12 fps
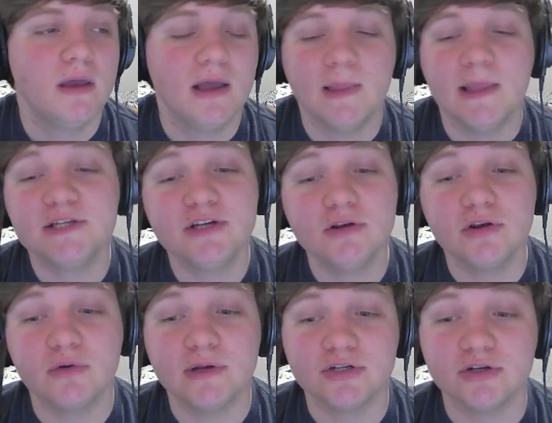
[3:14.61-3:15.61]
A legendary
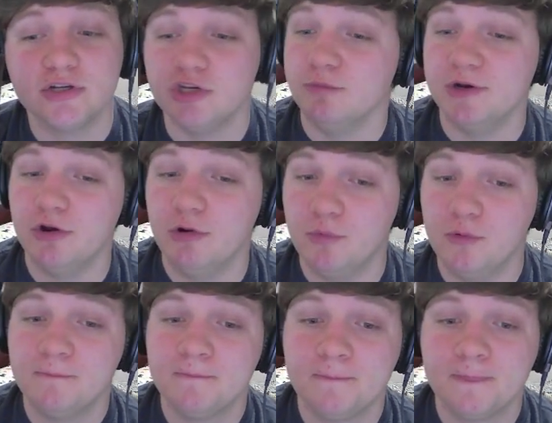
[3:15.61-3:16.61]
creature, human noble,
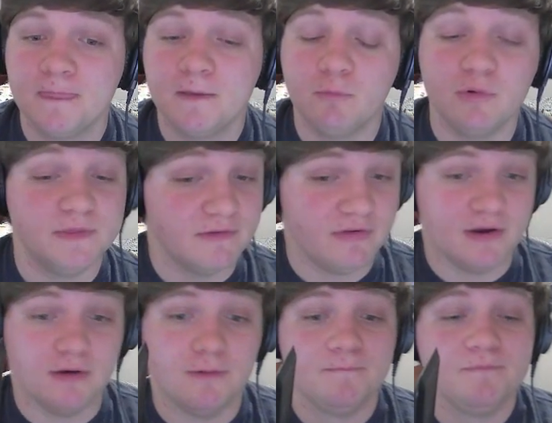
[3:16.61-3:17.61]
with
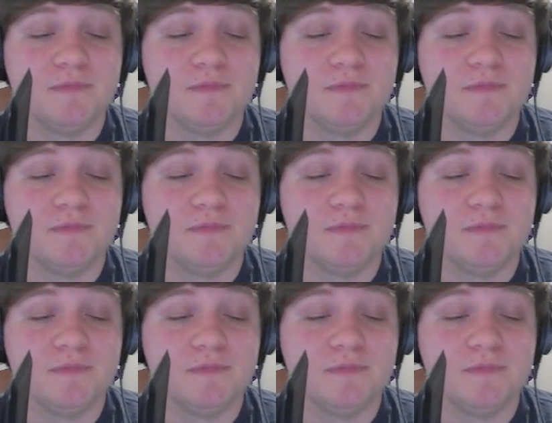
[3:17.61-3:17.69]
Defender.